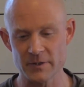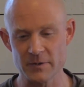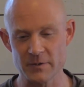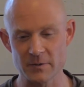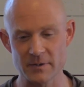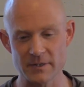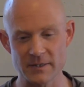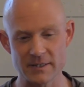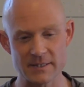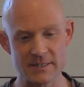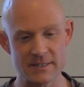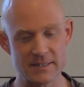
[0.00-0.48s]

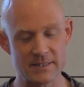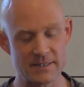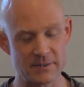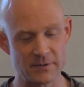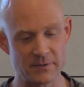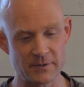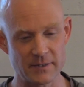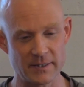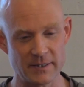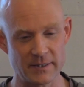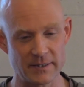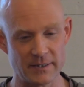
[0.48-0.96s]
you can
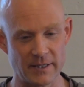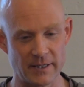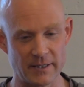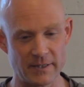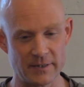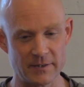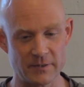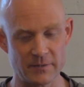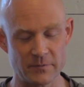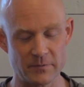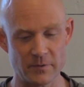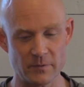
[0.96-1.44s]
still get
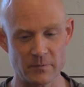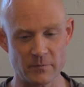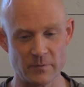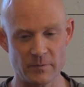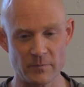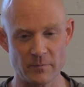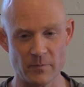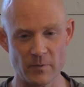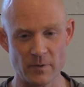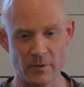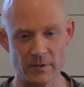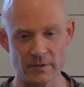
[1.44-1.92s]
enlightened if you're
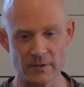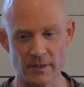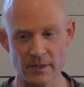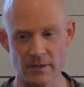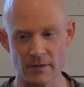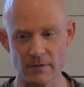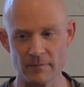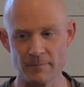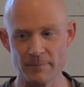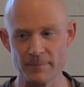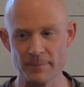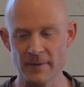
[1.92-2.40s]
reborn
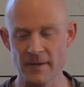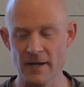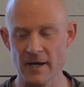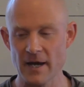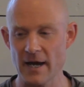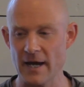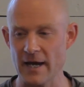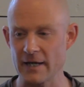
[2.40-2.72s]
there.